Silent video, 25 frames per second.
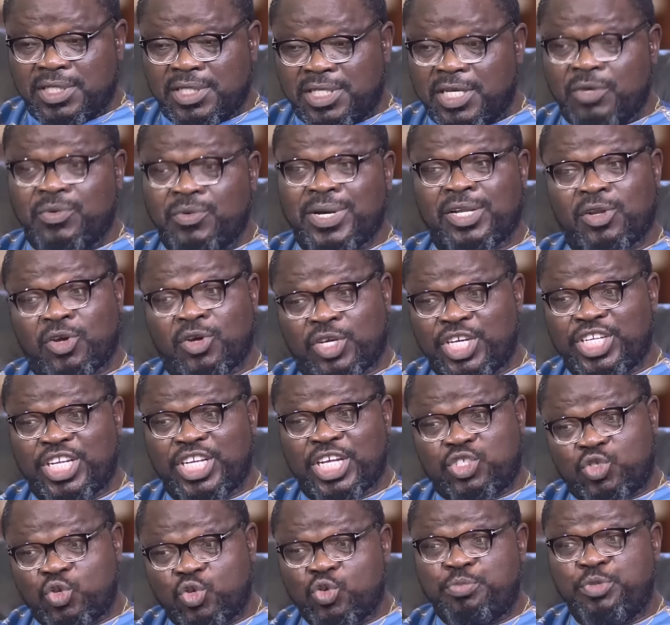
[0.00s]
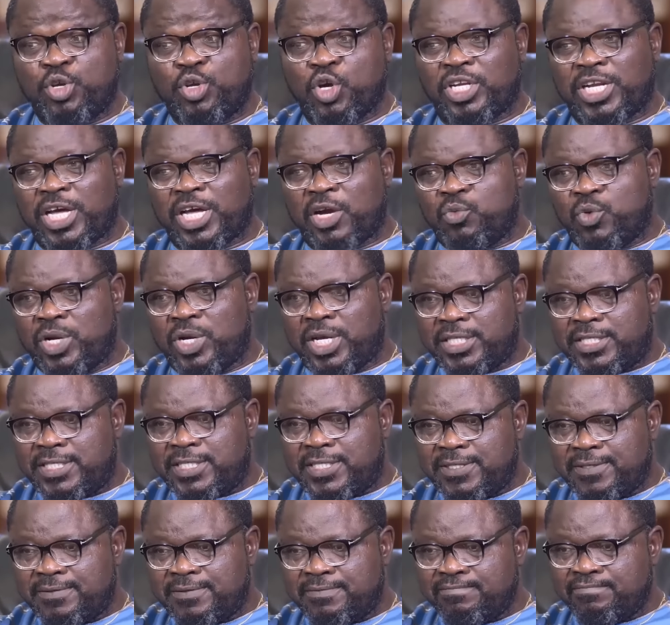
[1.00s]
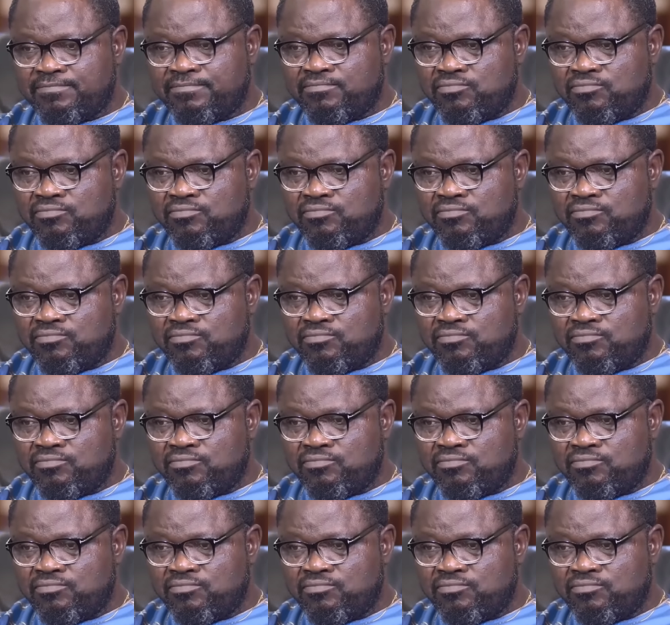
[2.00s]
they were lucky they took me on their ways.